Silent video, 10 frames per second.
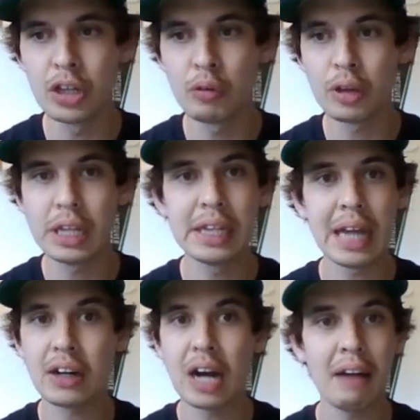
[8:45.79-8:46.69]
the
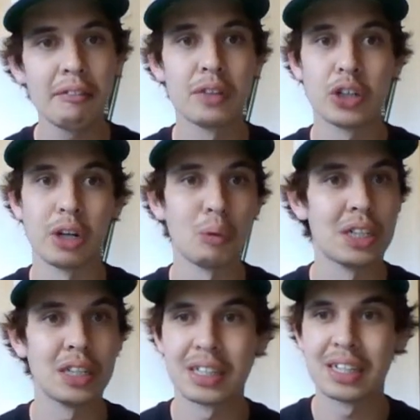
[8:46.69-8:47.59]
latter half of his career,
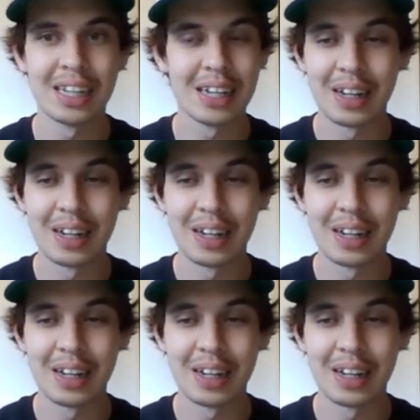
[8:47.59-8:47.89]
which is,